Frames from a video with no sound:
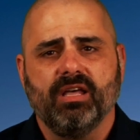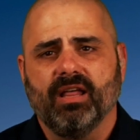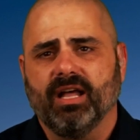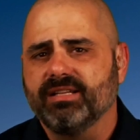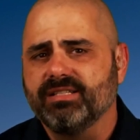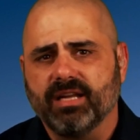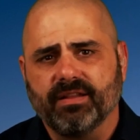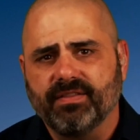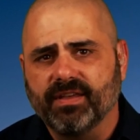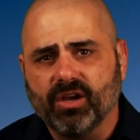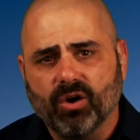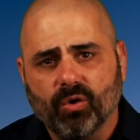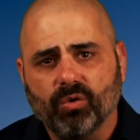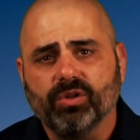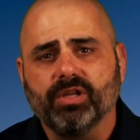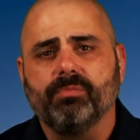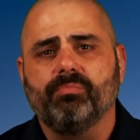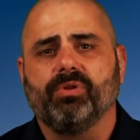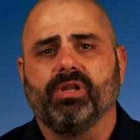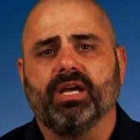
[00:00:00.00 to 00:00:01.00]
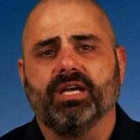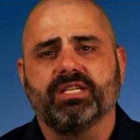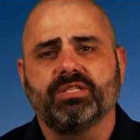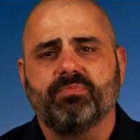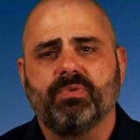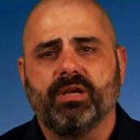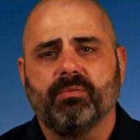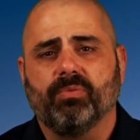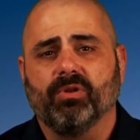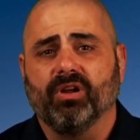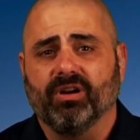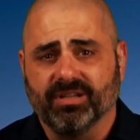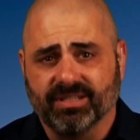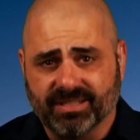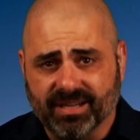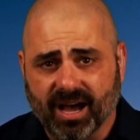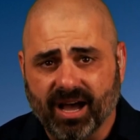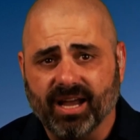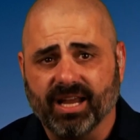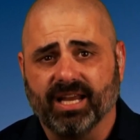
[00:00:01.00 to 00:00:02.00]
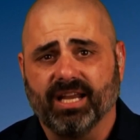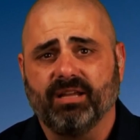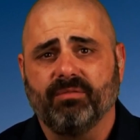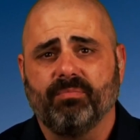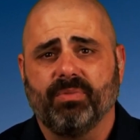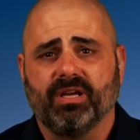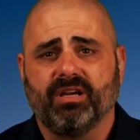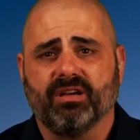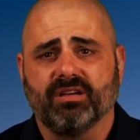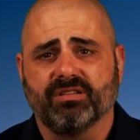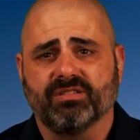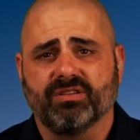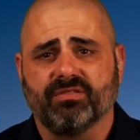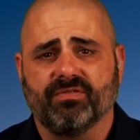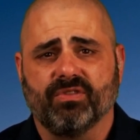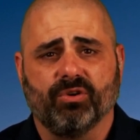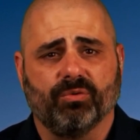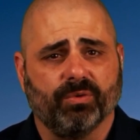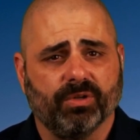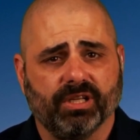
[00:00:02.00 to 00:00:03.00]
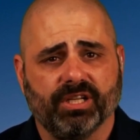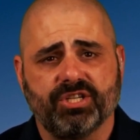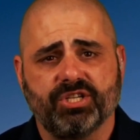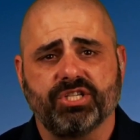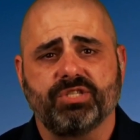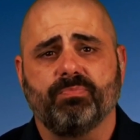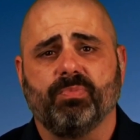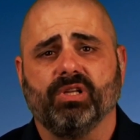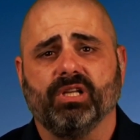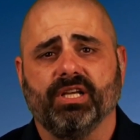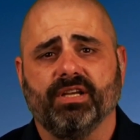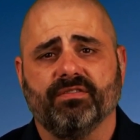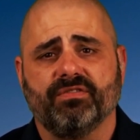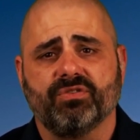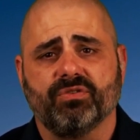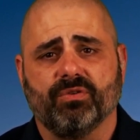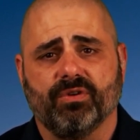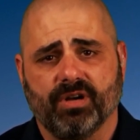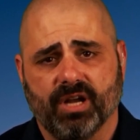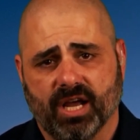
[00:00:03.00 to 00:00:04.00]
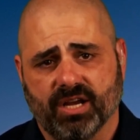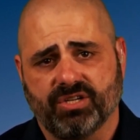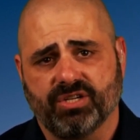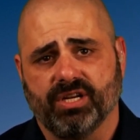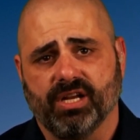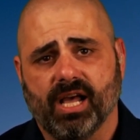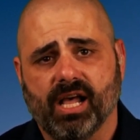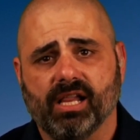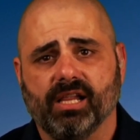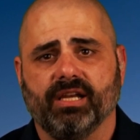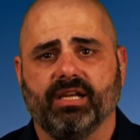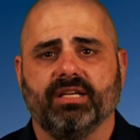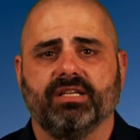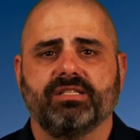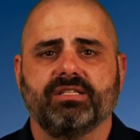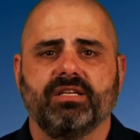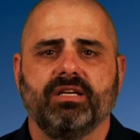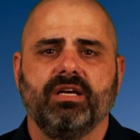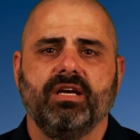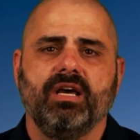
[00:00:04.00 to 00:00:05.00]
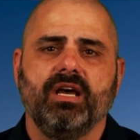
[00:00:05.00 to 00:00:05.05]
that's not the only place people are dying because of their religious beliefs or nationalities.